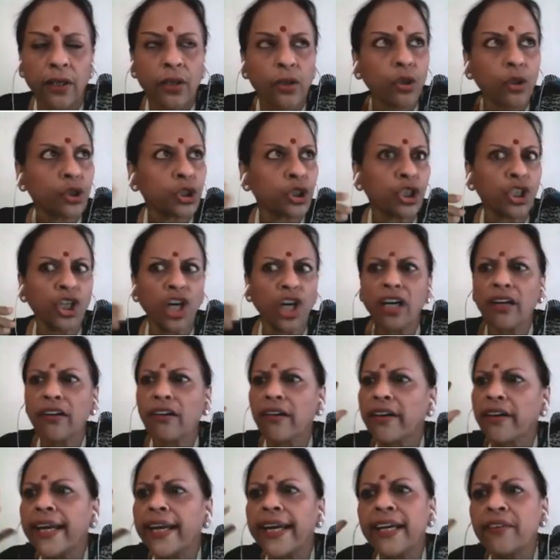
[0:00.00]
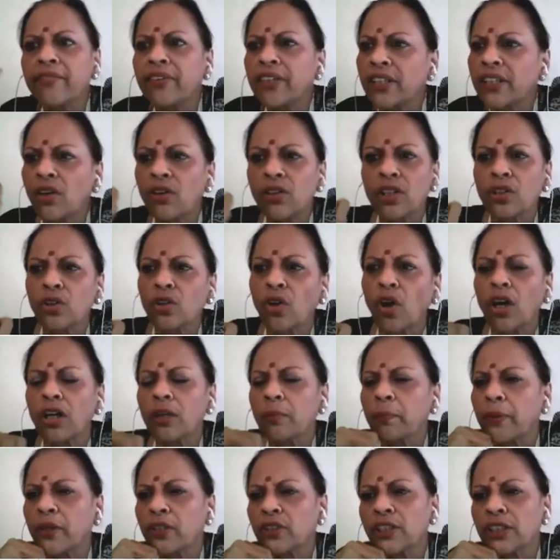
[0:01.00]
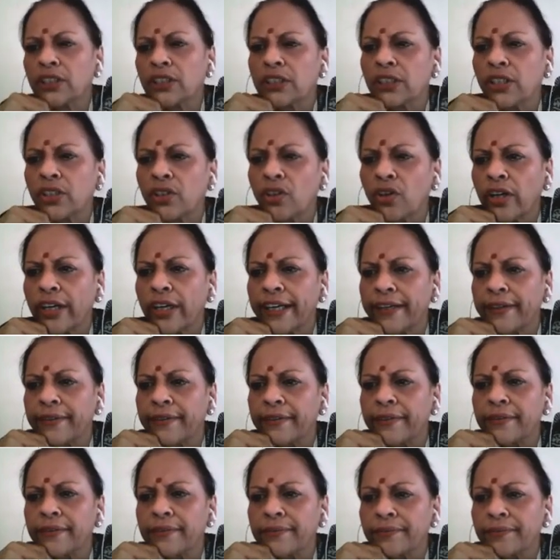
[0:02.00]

You should not read without a thought process in your head,